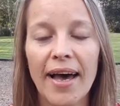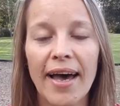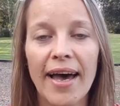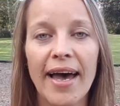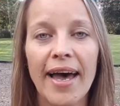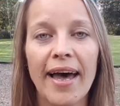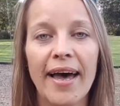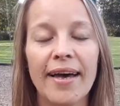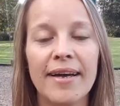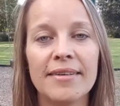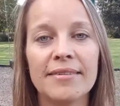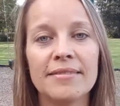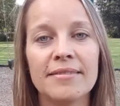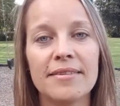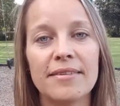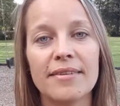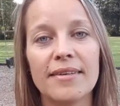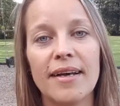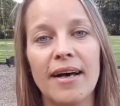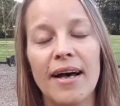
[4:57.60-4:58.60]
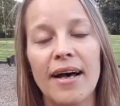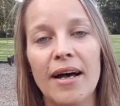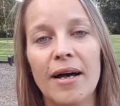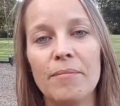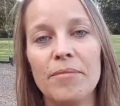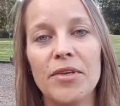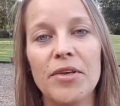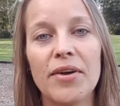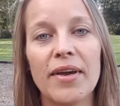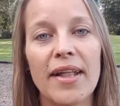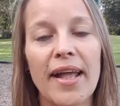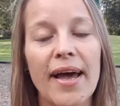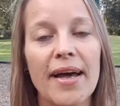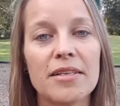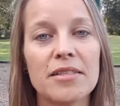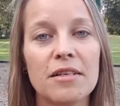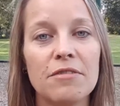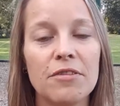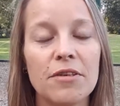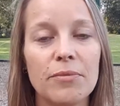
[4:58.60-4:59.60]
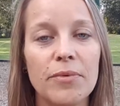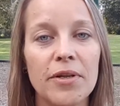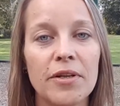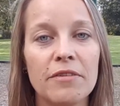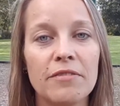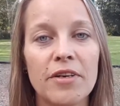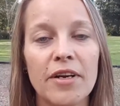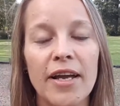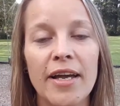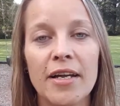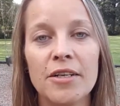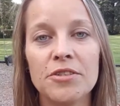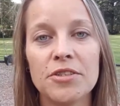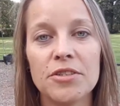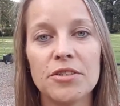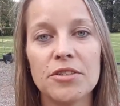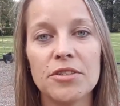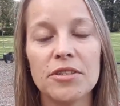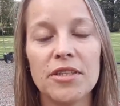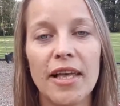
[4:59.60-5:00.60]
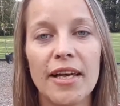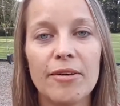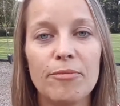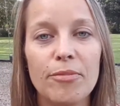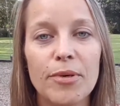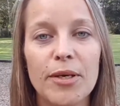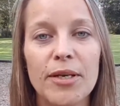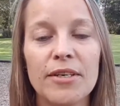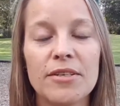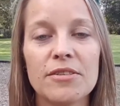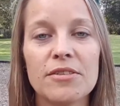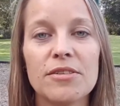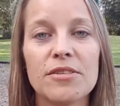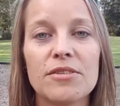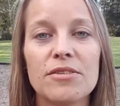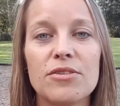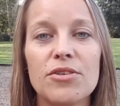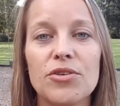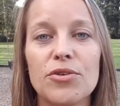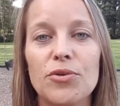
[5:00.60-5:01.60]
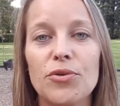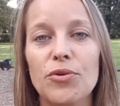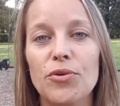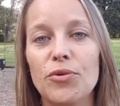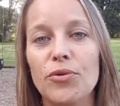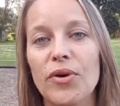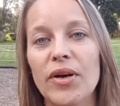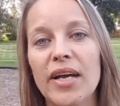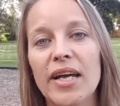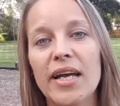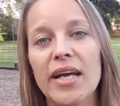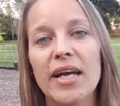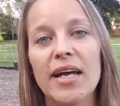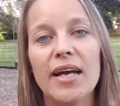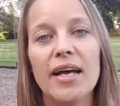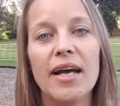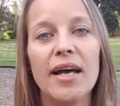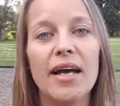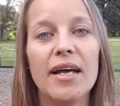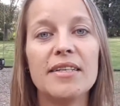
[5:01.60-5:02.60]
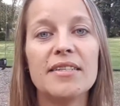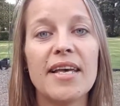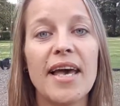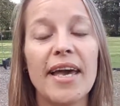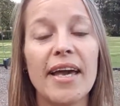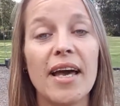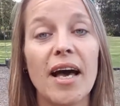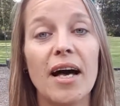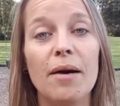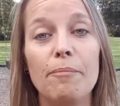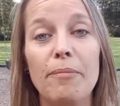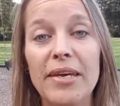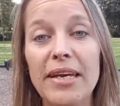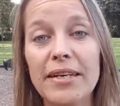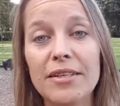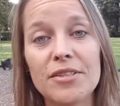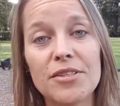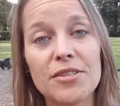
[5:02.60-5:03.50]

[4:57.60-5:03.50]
And you can ask for one of your angels or light beings to take a big